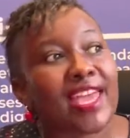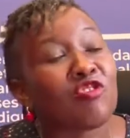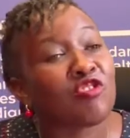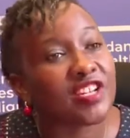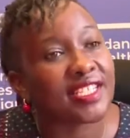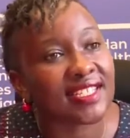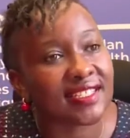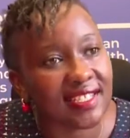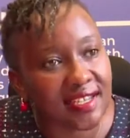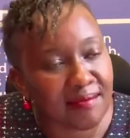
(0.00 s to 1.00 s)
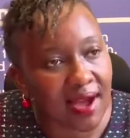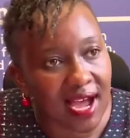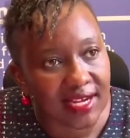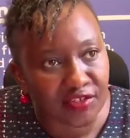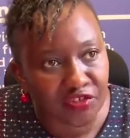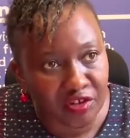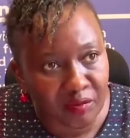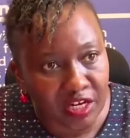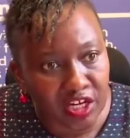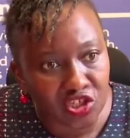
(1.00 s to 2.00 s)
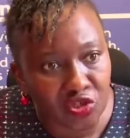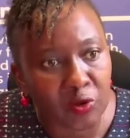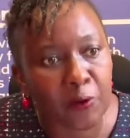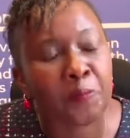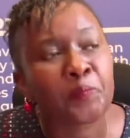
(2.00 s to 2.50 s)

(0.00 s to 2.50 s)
increasing stigma and discrimination.